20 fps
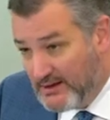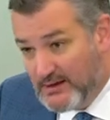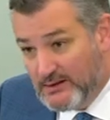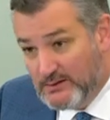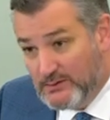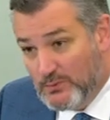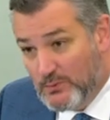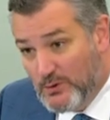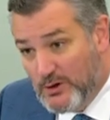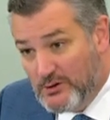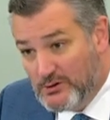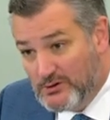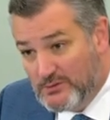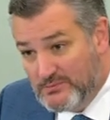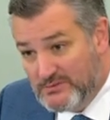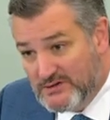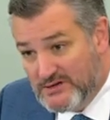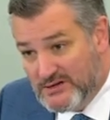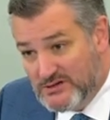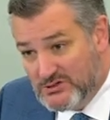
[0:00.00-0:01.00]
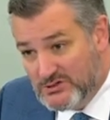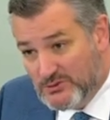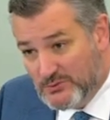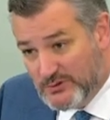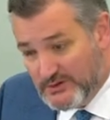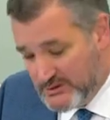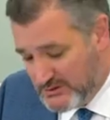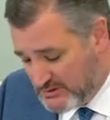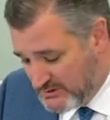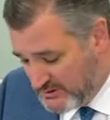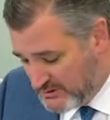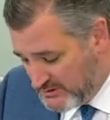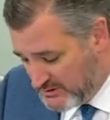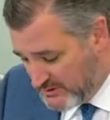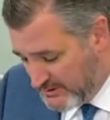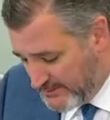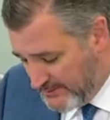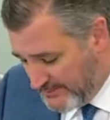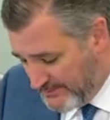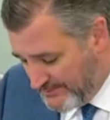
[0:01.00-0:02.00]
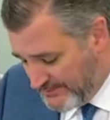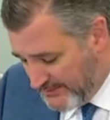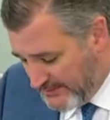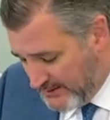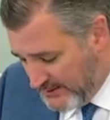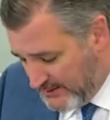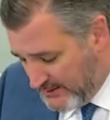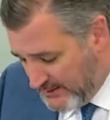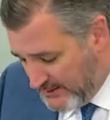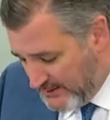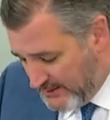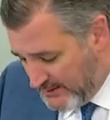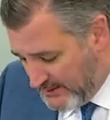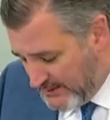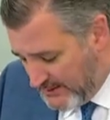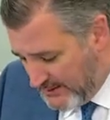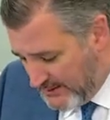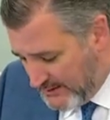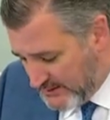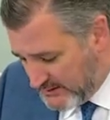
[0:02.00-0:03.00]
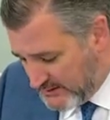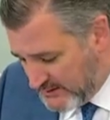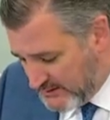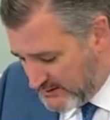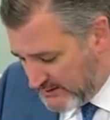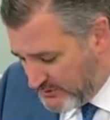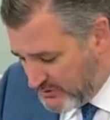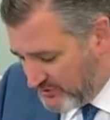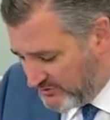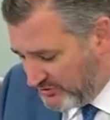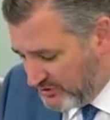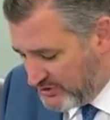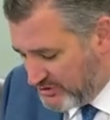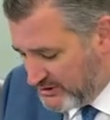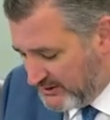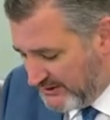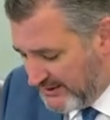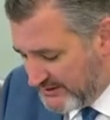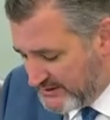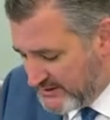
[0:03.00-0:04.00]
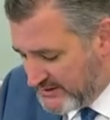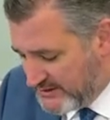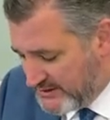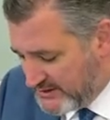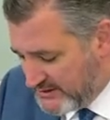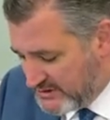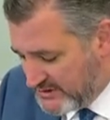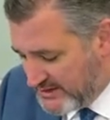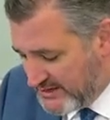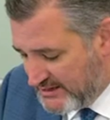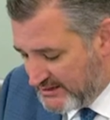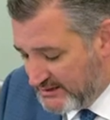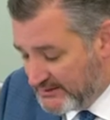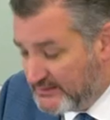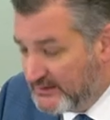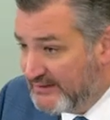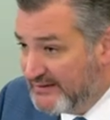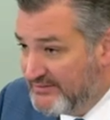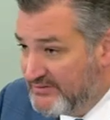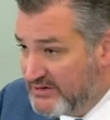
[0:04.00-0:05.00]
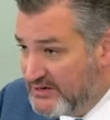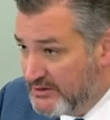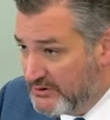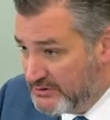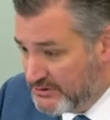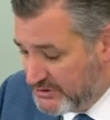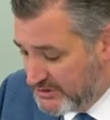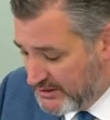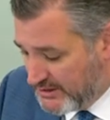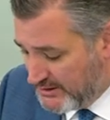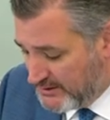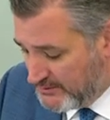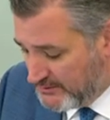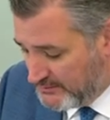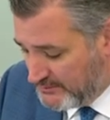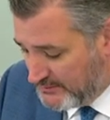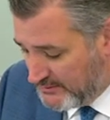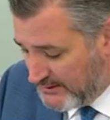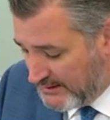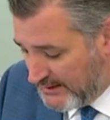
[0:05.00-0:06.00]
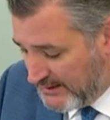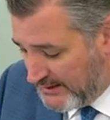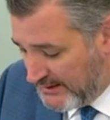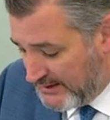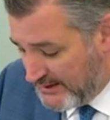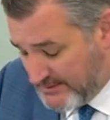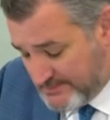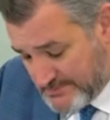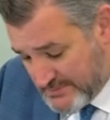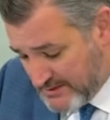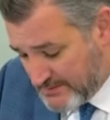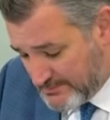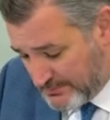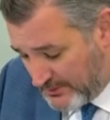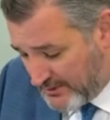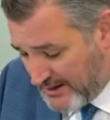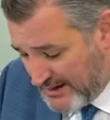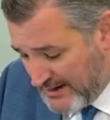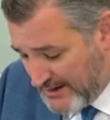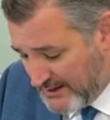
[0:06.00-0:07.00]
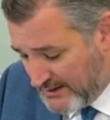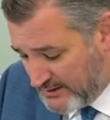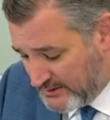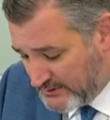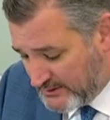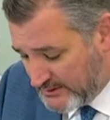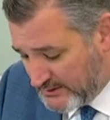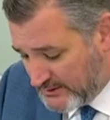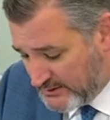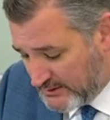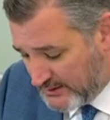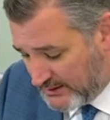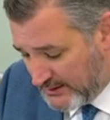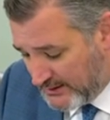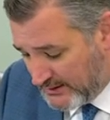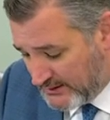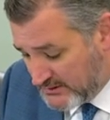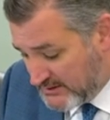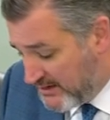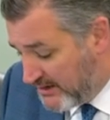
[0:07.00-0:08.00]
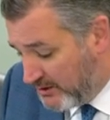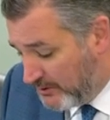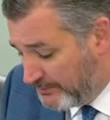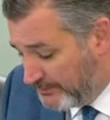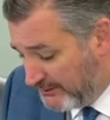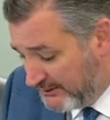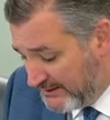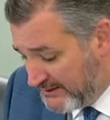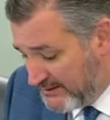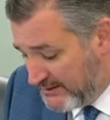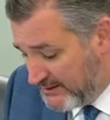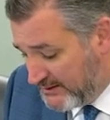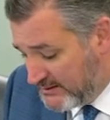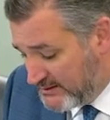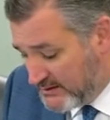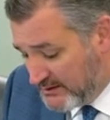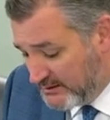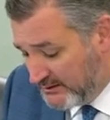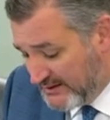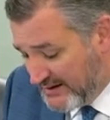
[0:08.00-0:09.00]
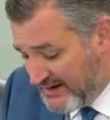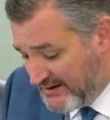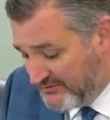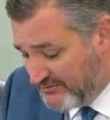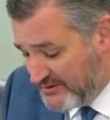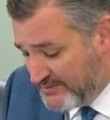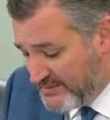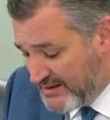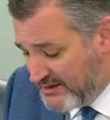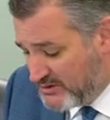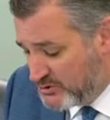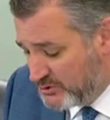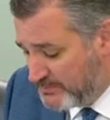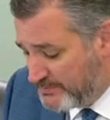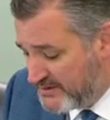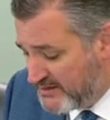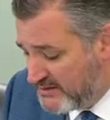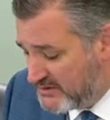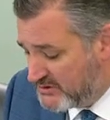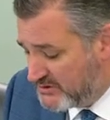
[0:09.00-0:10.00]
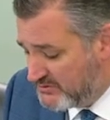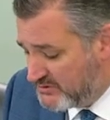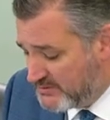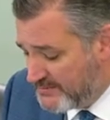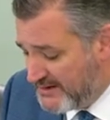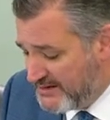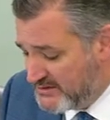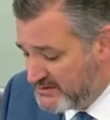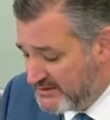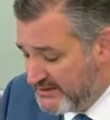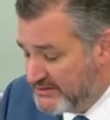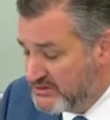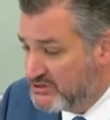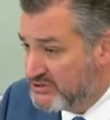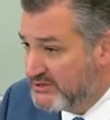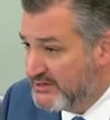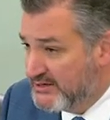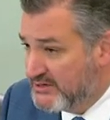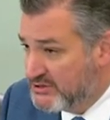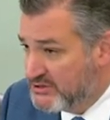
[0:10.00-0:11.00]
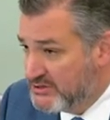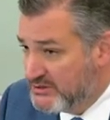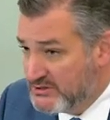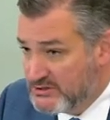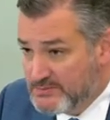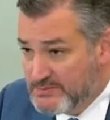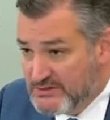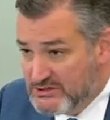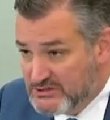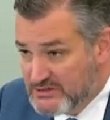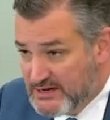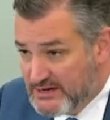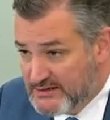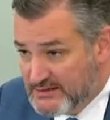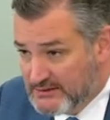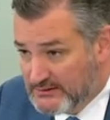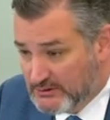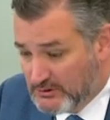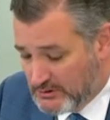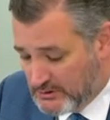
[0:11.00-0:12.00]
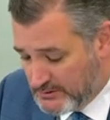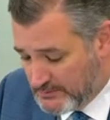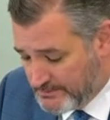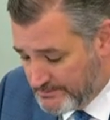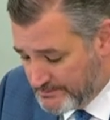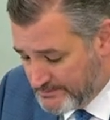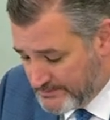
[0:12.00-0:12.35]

and welcome to each of the witnesses. Uh, since I was first elected to the Senate 11 years ago, I have been proud uh, to help lead nearly every major piece of space legislation that's been signed into law.